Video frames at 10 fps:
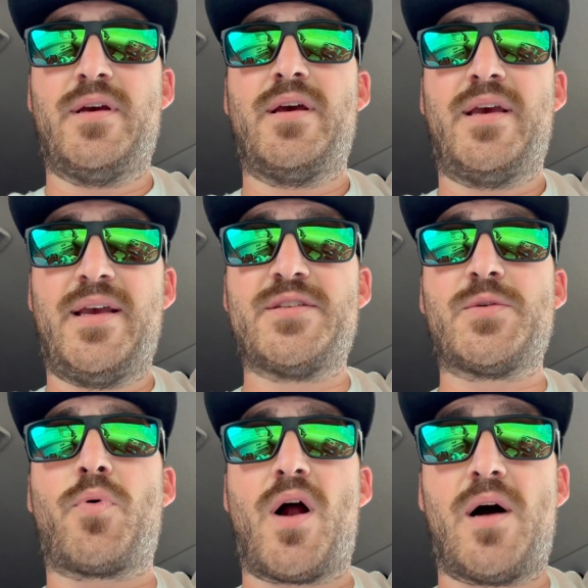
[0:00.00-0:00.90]
He is a
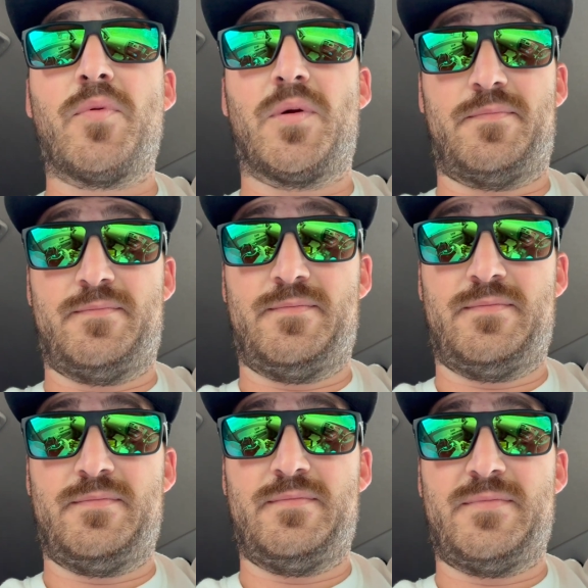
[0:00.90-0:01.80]
problem.
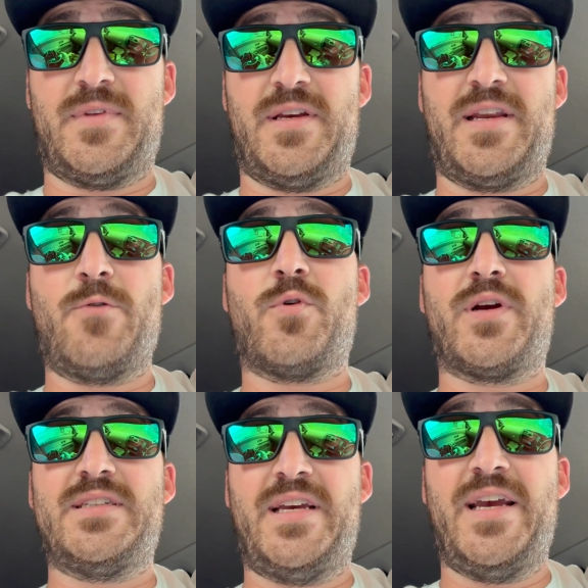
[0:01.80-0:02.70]
And he will
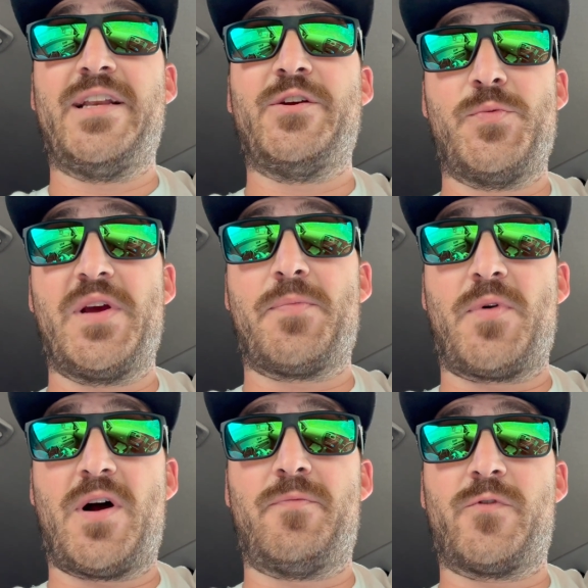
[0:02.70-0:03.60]
continue to be a
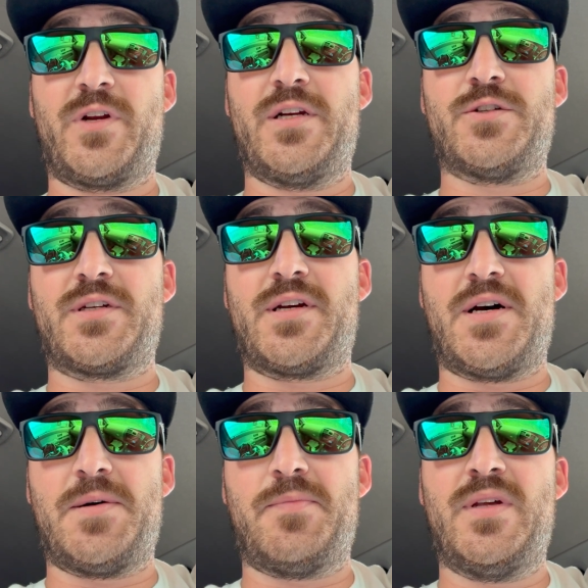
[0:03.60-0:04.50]
problem for years to
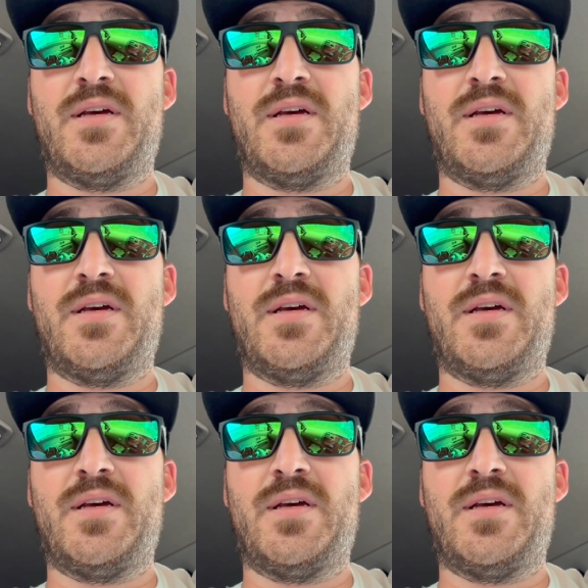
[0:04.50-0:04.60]
come.